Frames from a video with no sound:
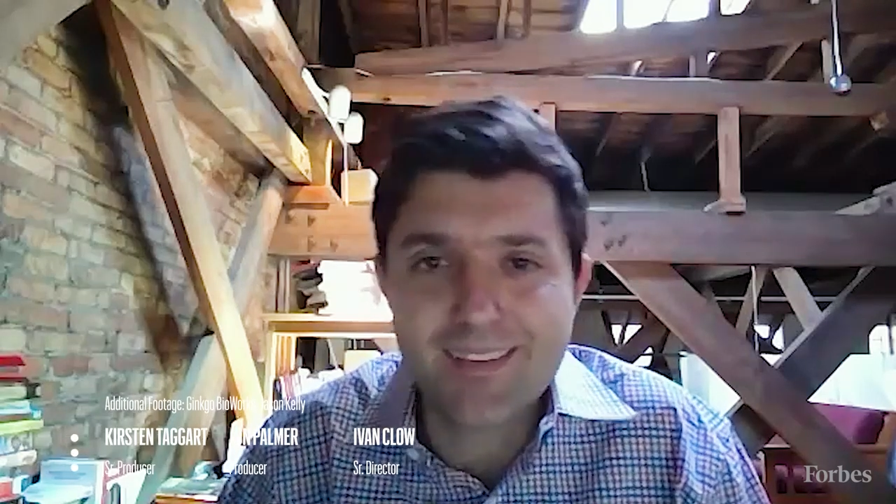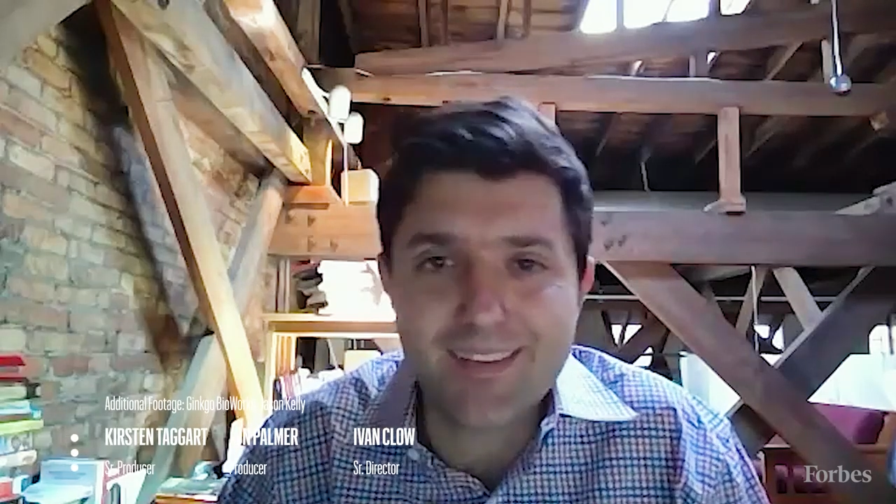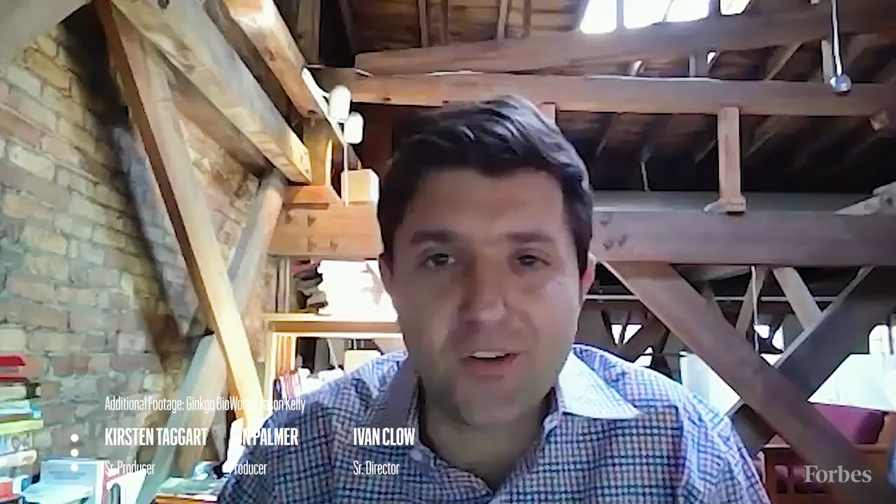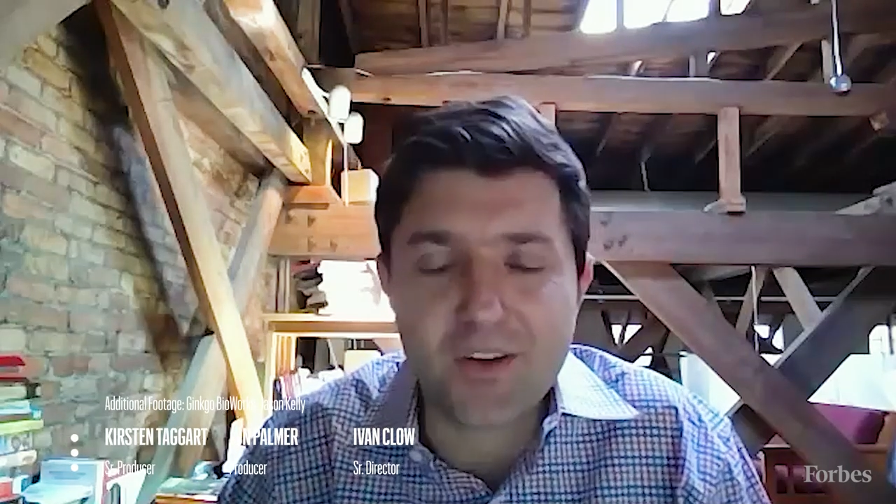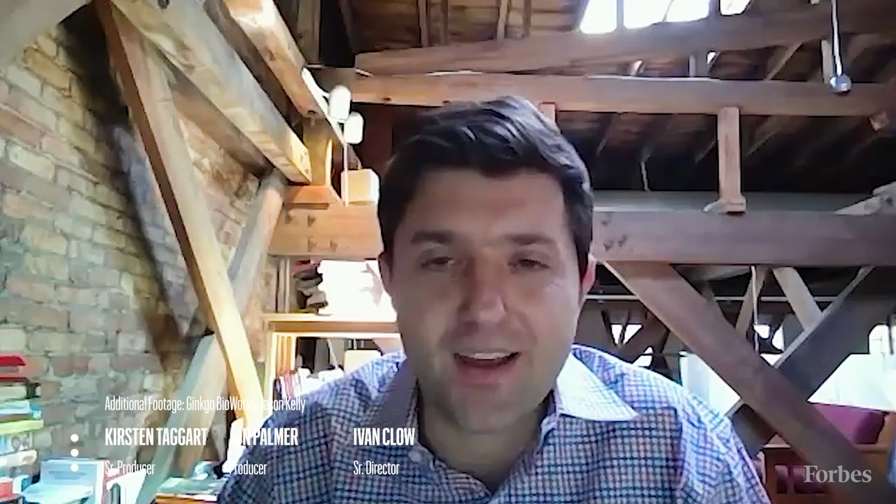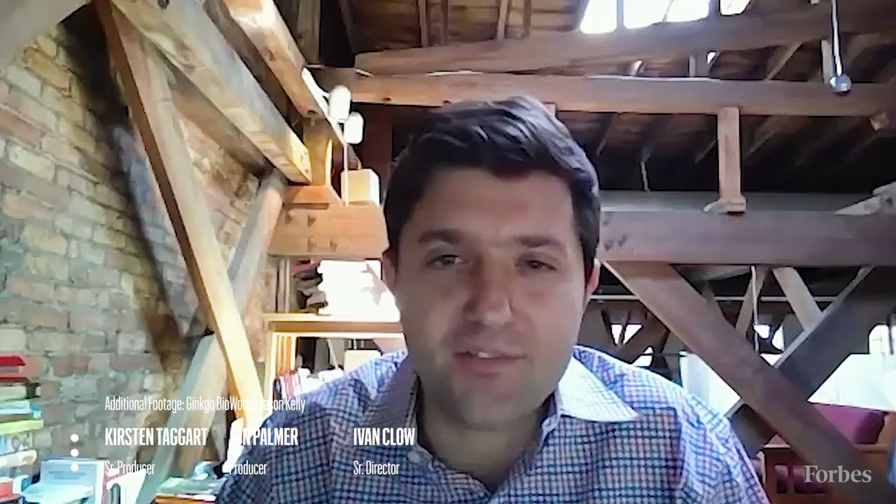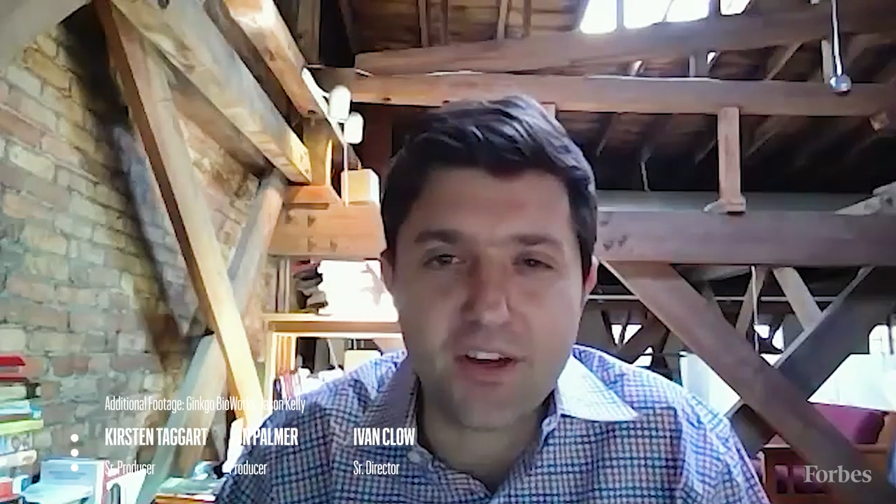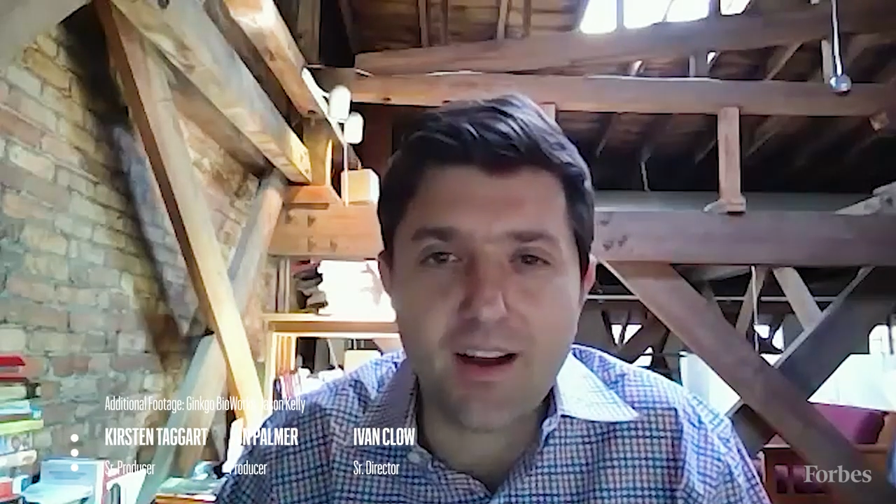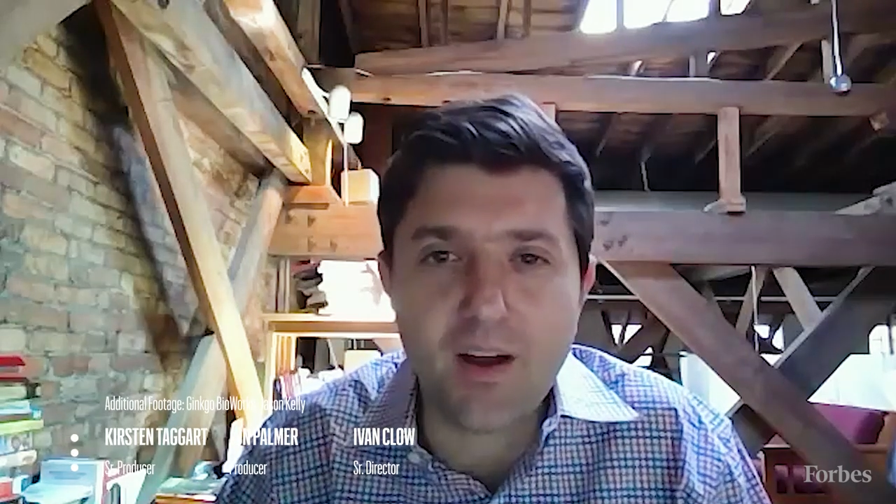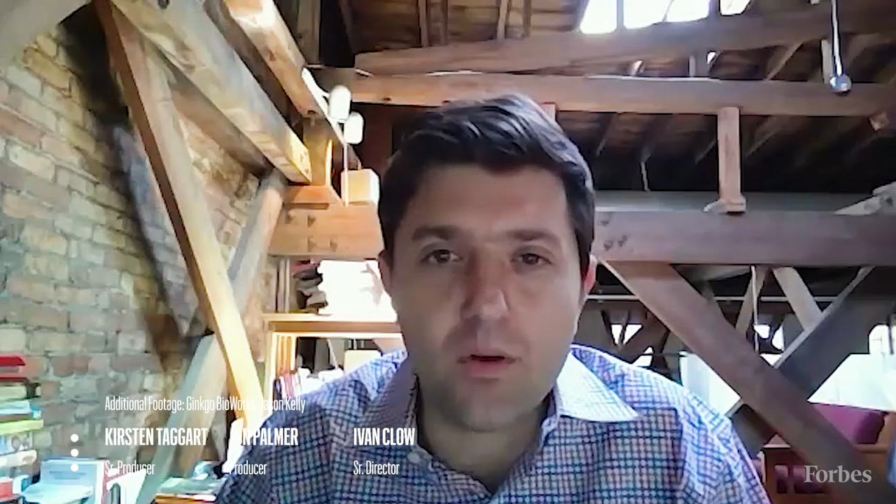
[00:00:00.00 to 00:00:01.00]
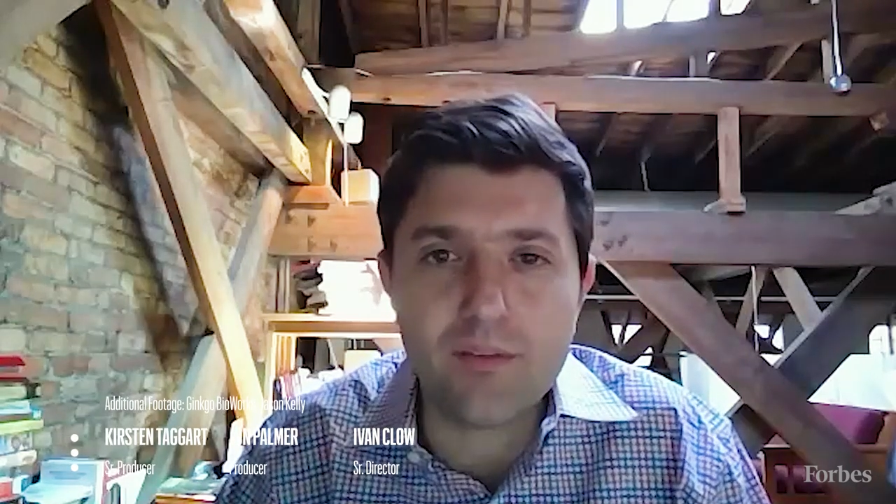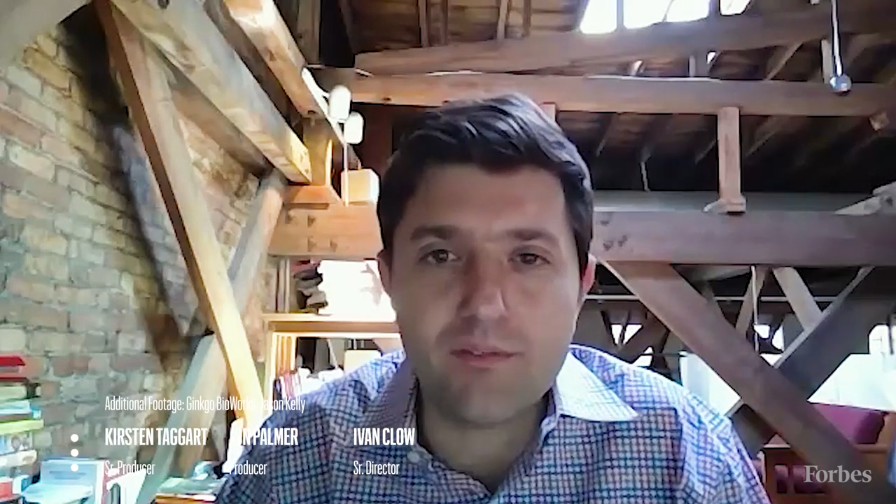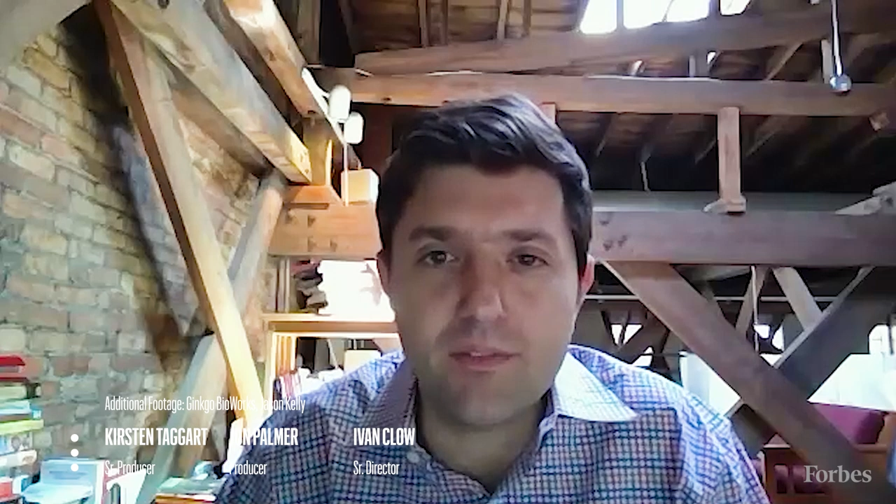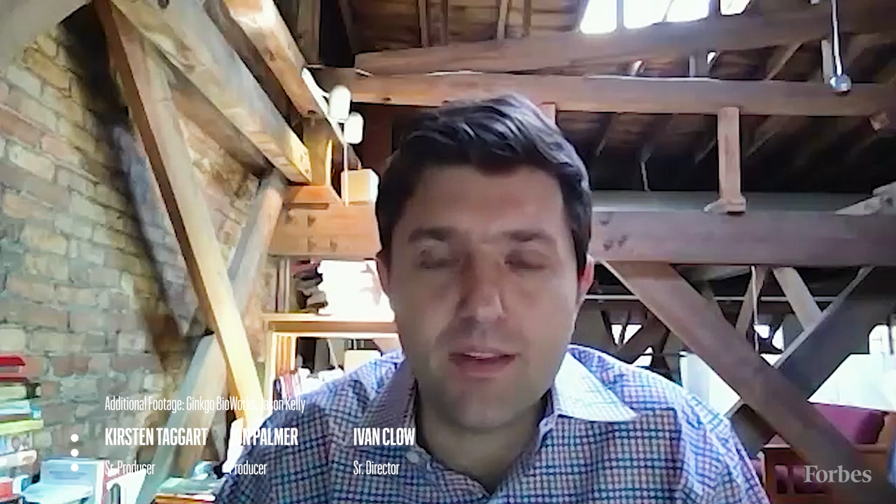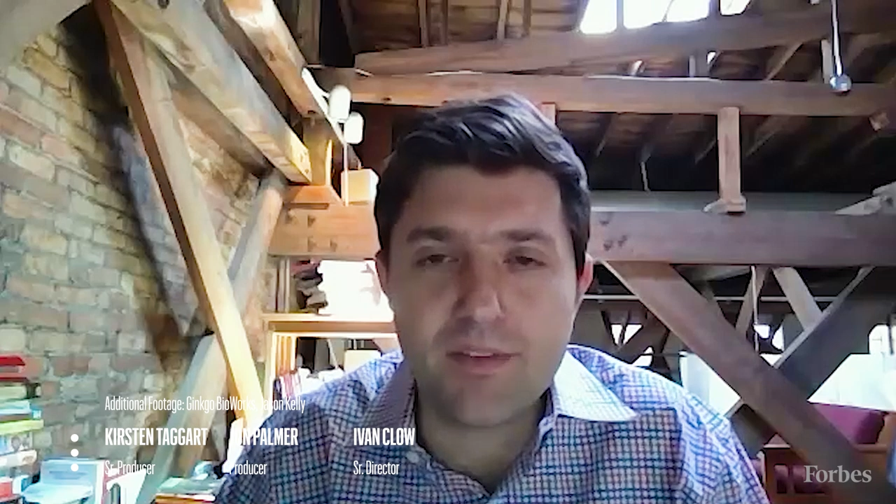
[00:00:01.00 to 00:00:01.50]
you know, kind of figure out what
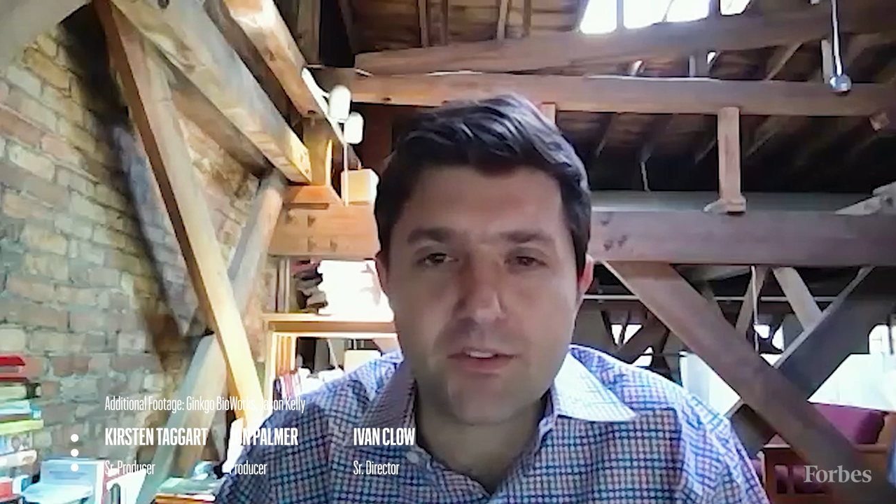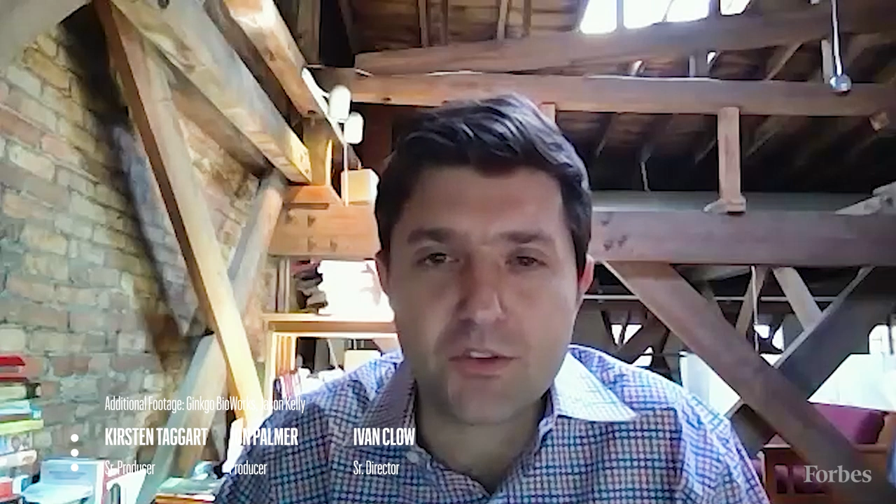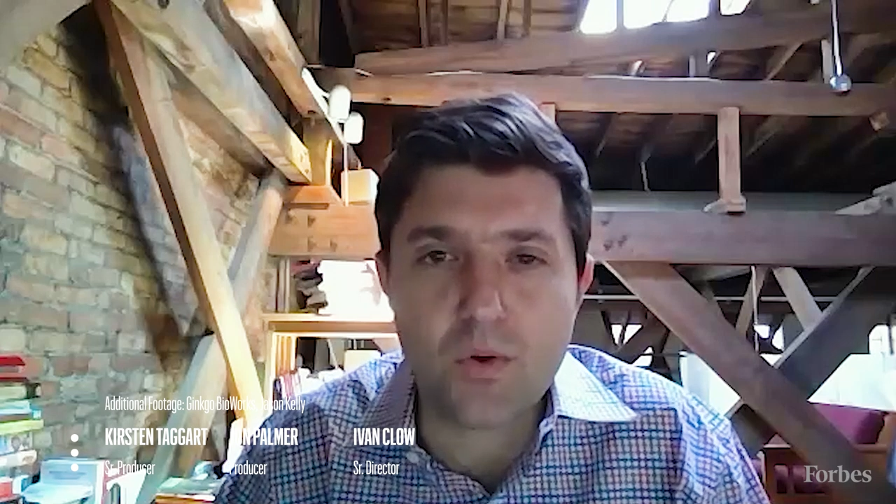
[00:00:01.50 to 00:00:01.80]
investors